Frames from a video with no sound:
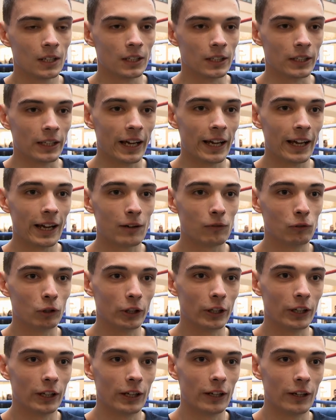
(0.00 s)
Yeah, I
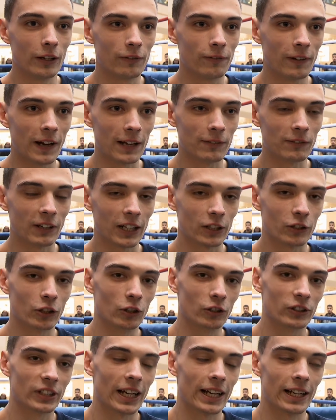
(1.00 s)
won uh, five
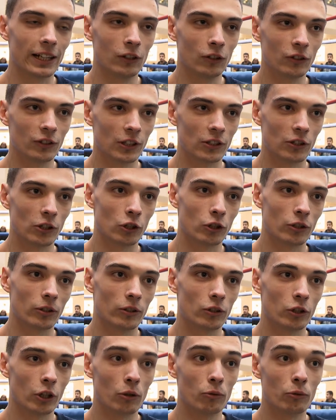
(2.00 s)
national titles as a
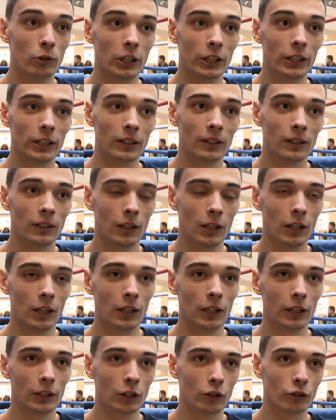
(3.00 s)
junior.
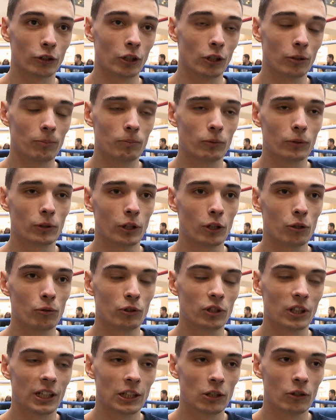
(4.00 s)
Uh, got to two
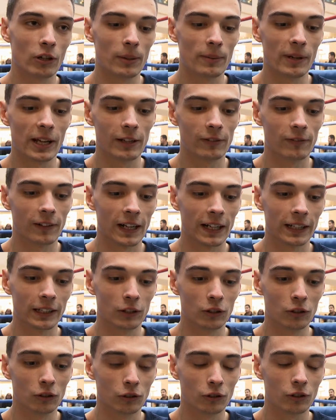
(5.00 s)
senior ABA
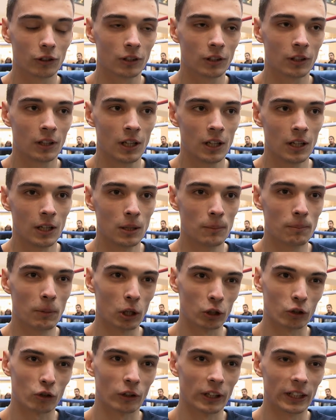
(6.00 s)
finals,
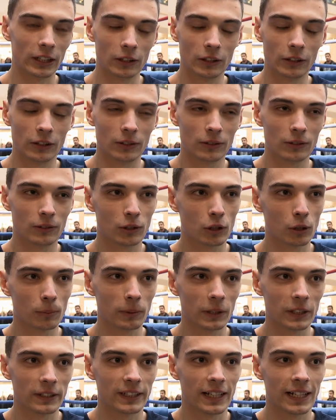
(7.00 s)
boxed for England a
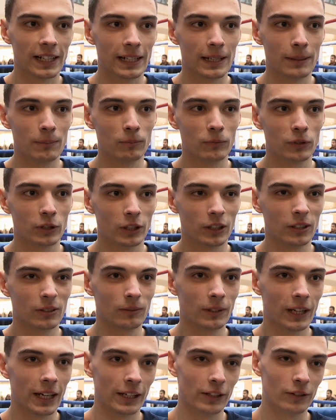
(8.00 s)
couple of times,
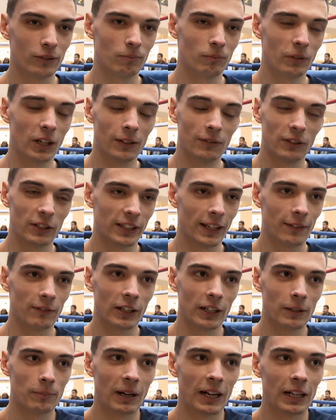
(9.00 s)
and had over
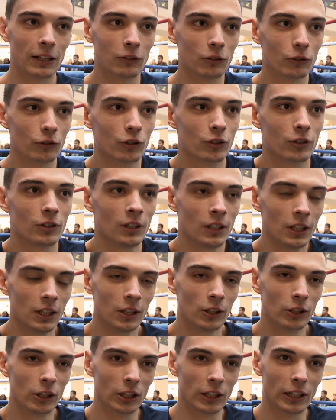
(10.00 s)
70 bouts.
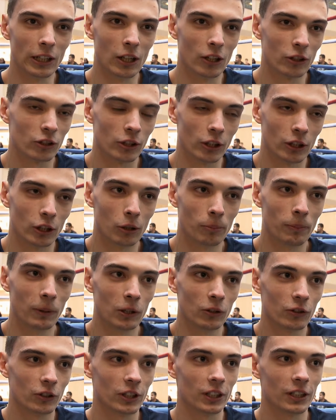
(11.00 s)
And only lost a
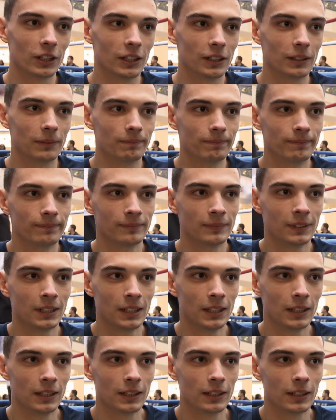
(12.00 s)
couple, so
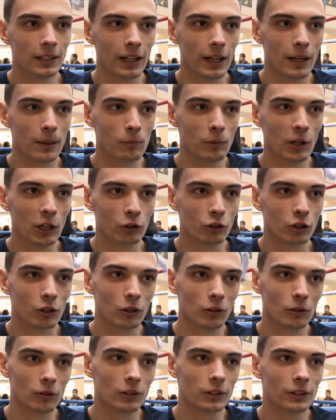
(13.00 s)
yeah, I'm well
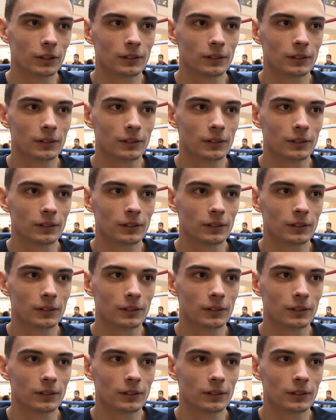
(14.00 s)
schooled.